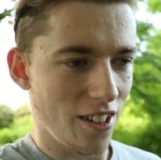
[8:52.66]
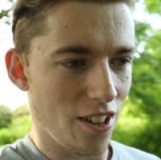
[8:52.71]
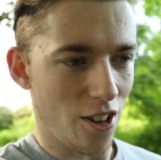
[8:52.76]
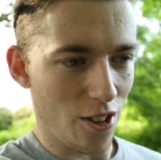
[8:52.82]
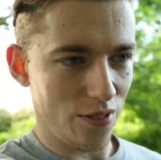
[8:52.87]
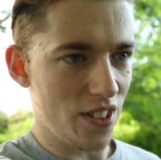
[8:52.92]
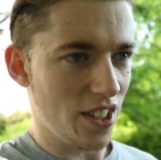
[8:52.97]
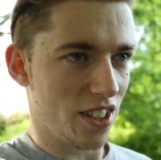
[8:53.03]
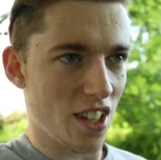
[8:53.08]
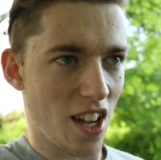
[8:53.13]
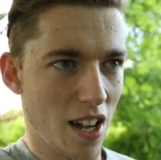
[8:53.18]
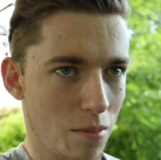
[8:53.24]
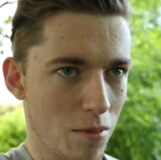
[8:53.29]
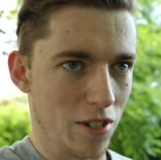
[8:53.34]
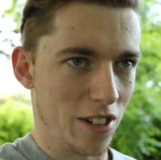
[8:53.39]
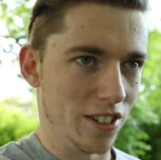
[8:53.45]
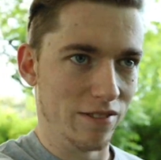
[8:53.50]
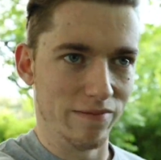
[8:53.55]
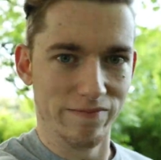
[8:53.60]
of this camera.
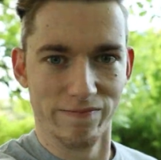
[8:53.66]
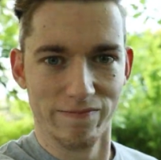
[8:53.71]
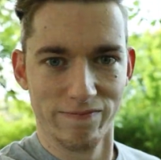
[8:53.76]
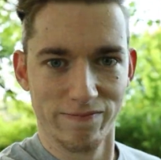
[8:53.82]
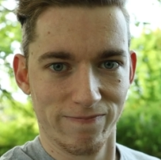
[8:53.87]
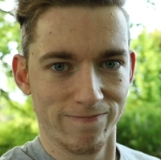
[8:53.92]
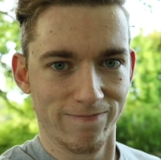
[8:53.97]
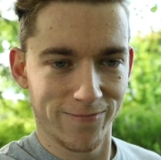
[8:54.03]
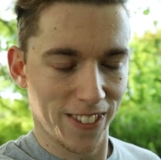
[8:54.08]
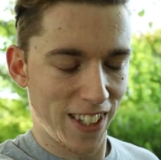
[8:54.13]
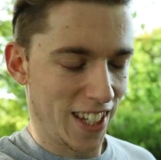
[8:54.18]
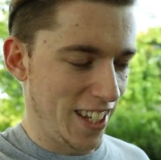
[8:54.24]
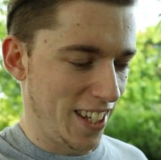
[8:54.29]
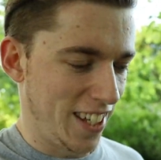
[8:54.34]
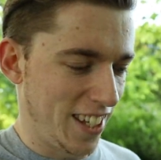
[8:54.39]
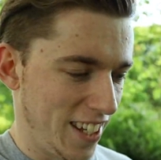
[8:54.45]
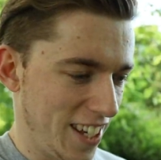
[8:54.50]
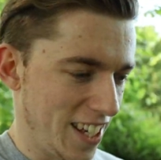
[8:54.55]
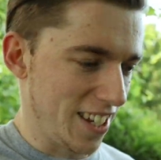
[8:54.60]

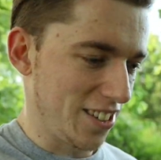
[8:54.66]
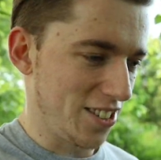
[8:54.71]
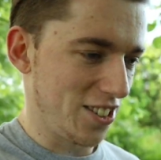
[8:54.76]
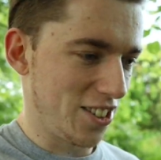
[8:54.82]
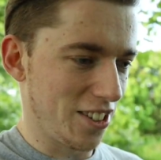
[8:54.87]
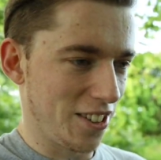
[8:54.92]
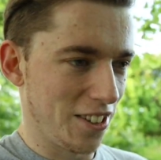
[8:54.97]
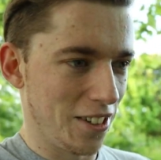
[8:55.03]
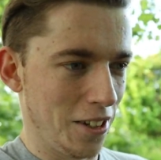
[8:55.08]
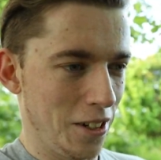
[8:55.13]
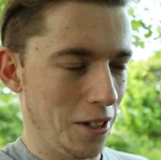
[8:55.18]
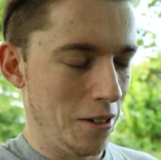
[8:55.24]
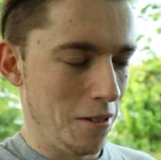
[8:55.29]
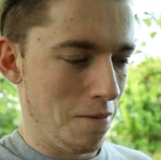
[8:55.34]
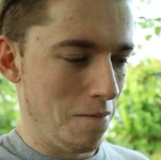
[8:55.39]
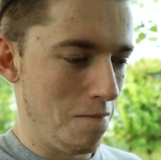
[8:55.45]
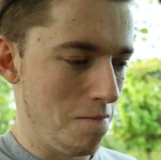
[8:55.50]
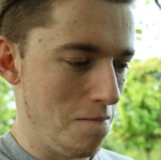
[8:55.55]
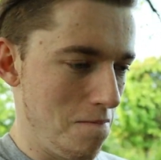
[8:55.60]
It's
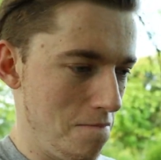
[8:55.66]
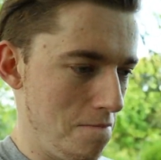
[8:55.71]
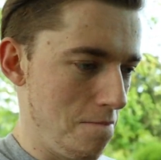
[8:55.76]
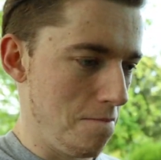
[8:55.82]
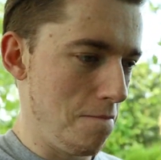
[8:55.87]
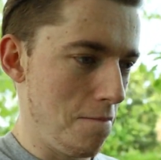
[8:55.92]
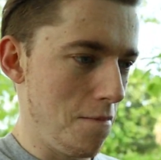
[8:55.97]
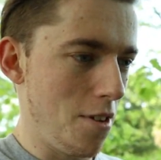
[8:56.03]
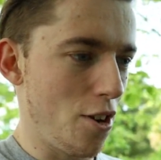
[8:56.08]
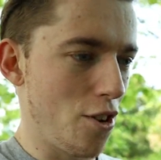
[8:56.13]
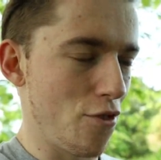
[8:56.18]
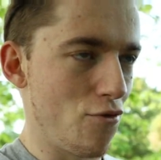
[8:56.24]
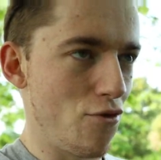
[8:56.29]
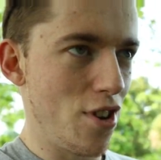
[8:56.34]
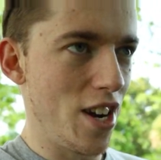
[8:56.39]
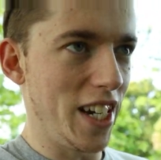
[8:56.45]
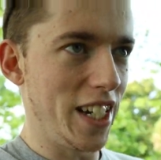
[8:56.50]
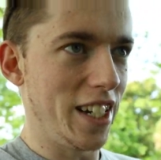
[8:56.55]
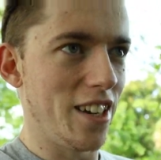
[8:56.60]
a
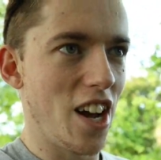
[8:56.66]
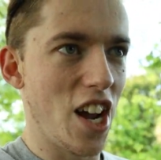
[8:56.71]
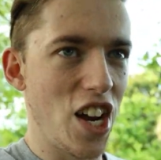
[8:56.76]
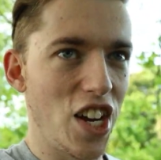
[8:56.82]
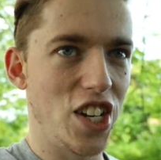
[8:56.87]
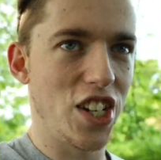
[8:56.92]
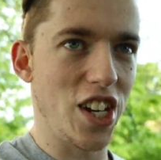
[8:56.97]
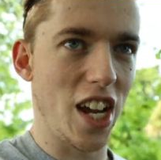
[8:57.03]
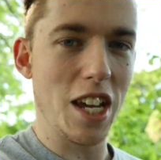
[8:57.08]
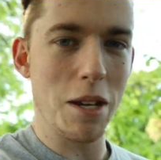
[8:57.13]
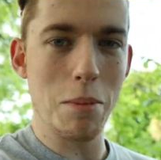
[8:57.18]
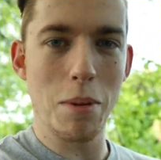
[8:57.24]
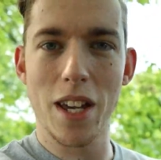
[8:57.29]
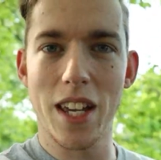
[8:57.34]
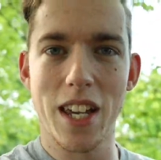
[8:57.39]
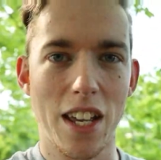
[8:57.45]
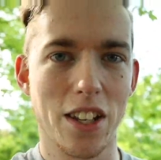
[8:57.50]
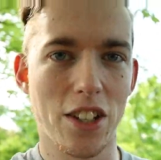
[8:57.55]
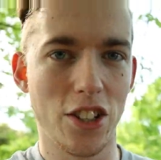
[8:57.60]
really nice shape,
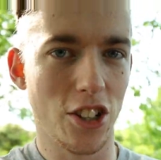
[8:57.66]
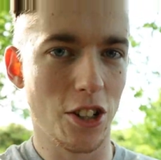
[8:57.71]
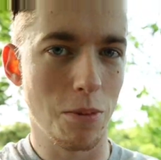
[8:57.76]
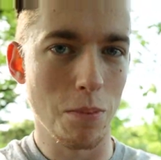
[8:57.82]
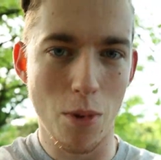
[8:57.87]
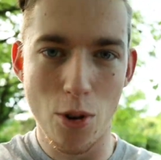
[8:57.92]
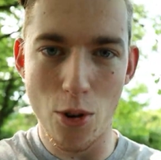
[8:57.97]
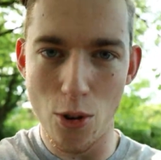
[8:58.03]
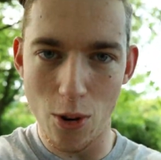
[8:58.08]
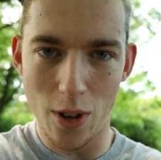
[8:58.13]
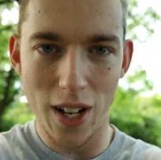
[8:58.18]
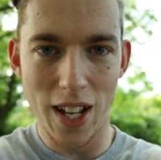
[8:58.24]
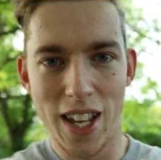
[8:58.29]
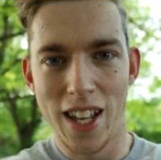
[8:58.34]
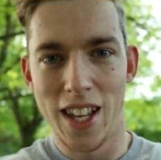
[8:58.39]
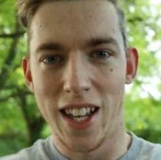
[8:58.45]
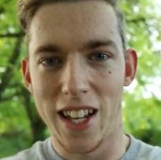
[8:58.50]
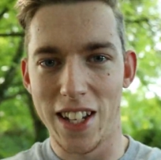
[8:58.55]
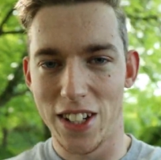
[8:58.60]
it's small,
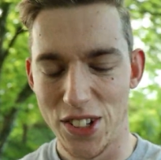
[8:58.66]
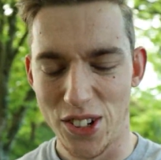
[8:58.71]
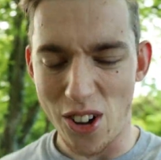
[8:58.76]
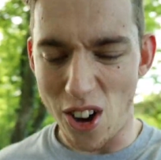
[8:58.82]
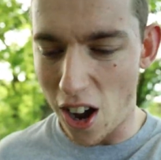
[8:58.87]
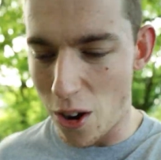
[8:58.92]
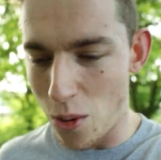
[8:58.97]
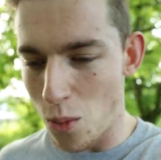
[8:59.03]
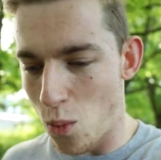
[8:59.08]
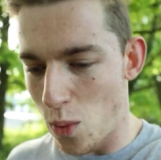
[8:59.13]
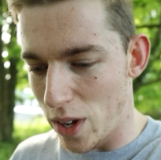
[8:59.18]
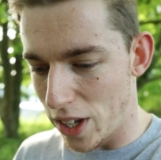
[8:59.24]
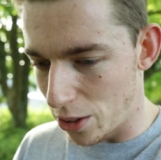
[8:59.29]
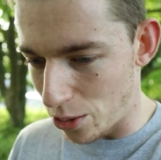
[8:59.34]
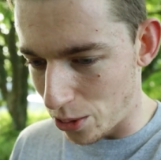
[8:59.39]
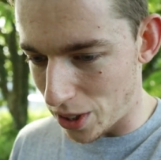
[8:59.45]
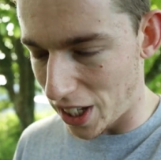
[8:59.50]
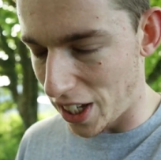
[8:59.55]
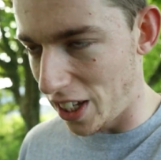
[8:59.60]
it's not
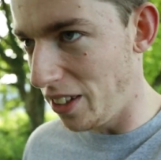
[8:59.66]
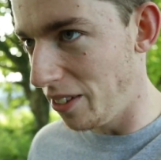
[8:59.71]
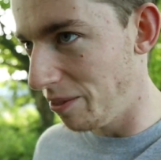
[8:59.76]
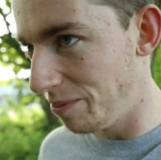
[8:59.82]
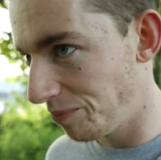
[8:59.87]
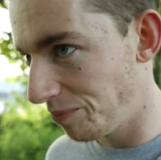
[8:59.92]
unwieldy.